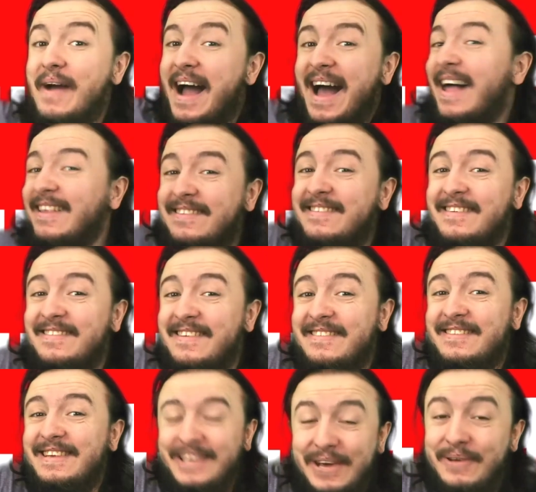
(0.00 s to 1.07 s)
Now, as this
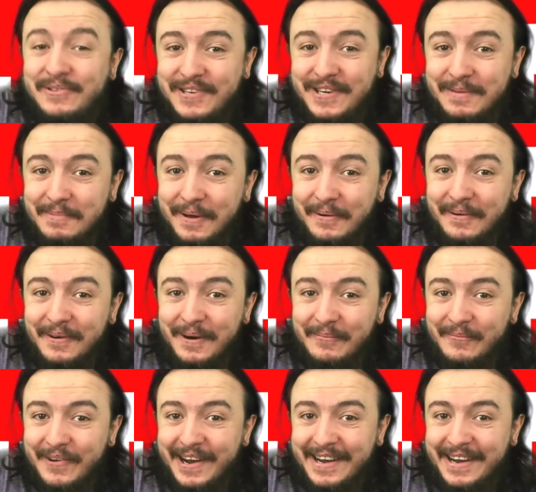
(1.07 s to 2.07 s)
is YouTube that we're on